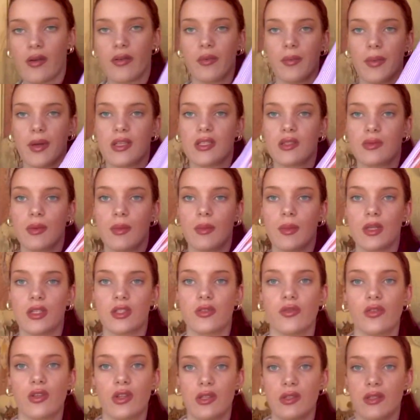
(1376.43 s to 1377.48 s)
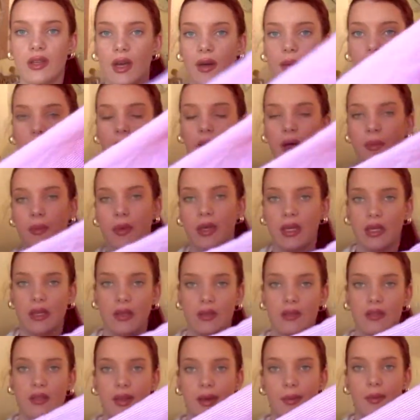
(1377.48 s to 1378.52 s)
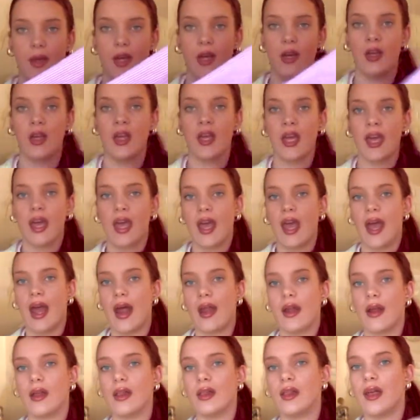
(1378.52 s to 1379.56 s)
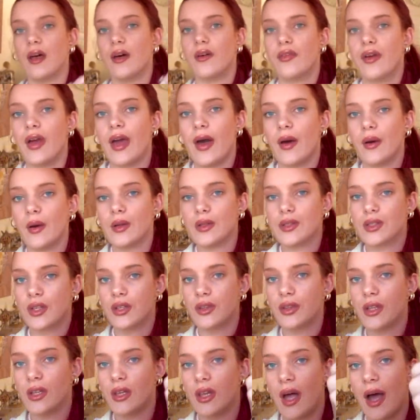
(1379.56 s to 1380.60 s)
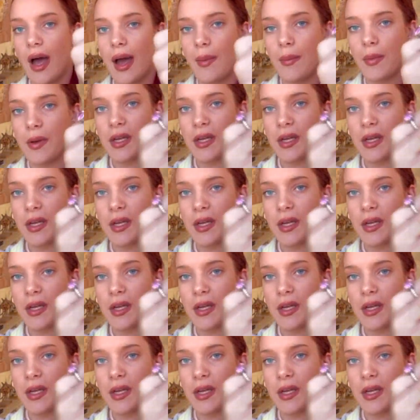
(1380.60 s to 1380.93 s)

over my swimmers for this upcoming summer and I love how it's got the light